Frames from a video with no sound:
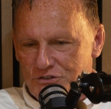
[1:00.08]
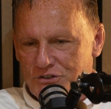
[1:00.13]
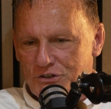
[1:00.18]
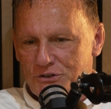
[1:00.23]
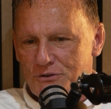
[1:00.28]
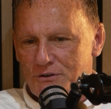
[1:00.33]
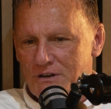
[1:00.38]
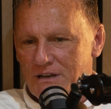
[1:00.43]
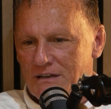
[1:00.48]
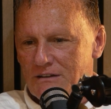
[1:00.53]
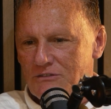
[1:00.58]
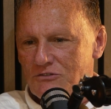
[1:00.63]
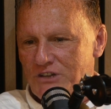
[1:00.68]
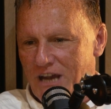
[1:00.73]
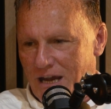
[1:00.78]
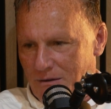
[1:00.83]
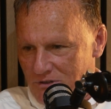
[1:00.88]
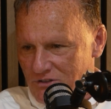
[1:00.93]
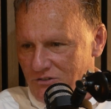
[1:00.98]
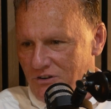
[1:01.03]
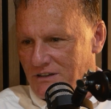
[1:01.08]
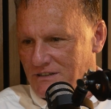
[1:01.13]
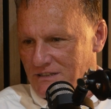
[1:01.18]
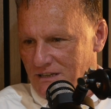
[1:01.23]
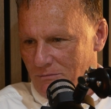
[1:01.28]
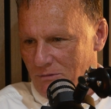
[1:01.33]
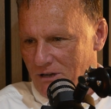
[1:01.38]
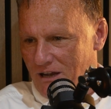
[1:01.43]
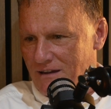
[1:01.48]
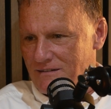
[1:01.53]
to school in James Street
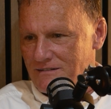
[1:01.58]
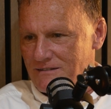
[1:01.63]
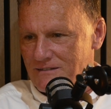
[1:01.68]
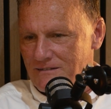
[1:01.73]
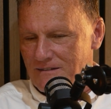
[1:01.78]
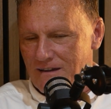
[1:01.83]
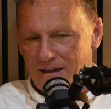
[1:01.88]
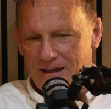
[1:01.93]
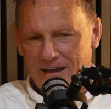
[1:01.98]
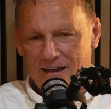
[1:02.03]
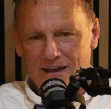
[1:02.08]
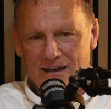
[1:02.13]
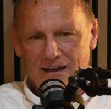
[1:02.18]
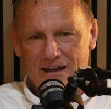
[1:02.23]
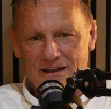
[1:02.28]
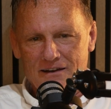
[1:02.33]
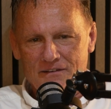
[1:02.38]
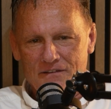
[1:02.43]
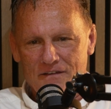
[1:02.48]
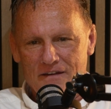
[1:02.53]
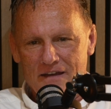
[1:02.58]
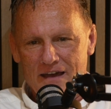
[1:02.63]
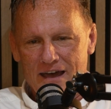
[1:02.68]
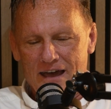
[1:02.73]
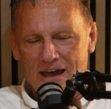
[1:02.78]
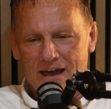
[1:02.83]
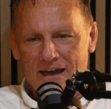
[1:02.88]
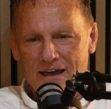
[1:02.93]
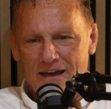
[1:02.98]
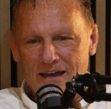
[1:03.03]
CBS, and
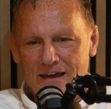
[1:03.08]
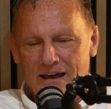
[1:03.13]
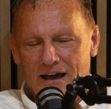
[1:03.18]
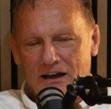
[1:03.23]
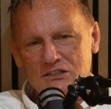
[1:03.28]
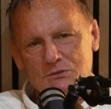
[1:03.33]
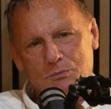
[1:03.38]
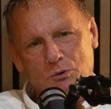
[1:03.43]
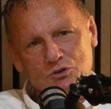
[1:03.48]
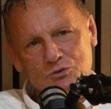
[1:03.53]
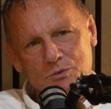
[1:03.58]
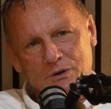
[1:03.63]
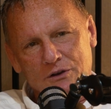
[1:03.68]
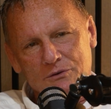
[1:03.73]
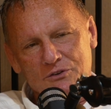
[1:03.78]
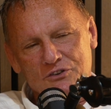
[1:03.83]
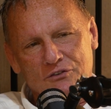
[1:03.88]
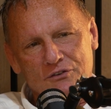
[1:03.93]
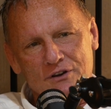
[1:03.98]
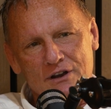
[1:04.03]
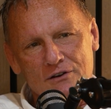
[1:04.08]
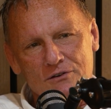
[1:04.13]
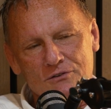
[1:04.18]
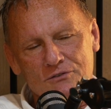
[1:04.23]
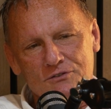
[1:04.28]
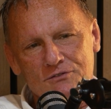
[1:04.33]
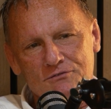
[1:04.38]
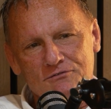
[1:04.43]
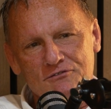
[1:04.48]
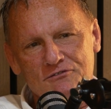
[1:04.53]
I suppose when I was
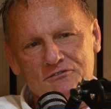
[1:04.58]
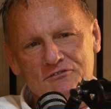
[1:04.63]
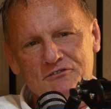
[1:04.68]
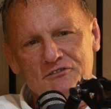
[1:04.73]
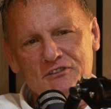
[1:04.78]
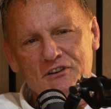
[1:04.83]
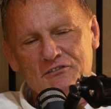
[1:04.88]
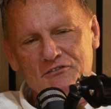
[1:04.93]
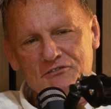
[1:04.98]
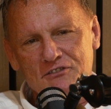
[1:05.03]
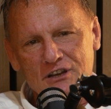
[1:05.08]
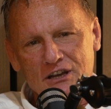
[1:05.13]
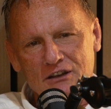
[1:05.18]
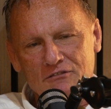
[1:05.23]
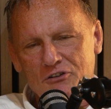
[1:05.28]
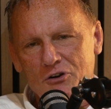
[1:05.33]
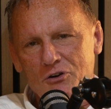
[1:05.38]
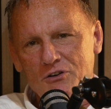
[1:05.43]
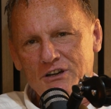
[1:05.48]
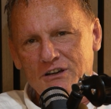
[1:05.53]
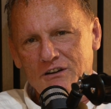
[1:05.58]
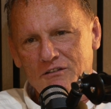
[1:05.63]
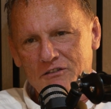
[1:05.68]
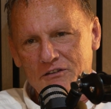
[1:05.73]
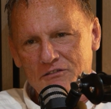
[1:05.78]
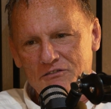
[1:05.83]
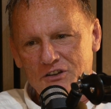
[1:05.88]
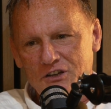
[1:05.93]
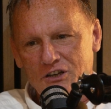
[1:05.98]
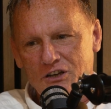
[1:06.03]
around 14 or
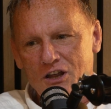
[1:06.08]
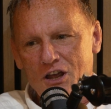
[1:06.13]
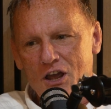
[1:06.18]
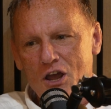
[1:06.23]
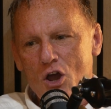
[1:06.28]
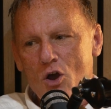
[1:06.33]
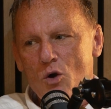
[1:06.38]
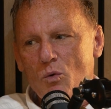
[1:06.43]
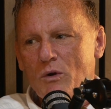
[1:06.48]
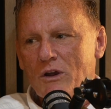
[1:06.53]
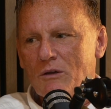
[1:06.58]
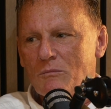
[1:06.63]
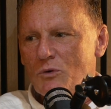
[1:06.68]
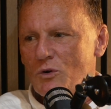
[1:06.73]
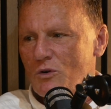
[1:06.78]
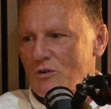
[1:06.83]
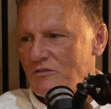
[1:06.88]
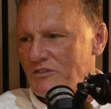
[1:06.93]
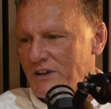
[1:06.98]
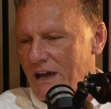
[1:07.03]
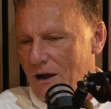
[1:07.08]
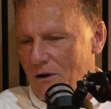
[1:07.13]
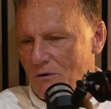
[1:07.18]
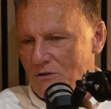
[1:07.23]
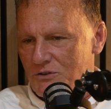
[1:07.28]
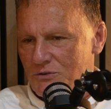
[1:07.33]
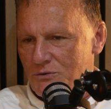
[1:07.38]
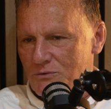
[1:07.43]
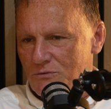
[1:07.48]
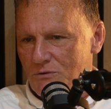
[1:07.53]
15, we moved
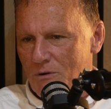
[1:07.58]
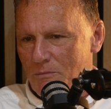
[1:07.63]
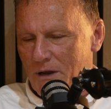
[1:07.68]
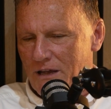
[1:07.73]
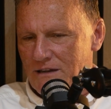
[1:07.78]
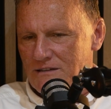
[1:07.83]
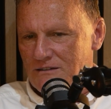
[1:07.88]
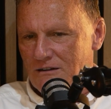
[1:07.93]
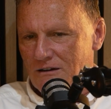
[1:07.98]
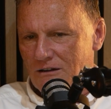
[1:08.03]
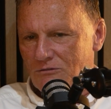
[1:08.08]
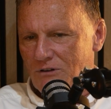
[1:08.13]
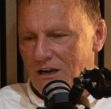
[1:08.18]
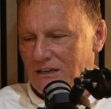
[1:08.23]
out to a place called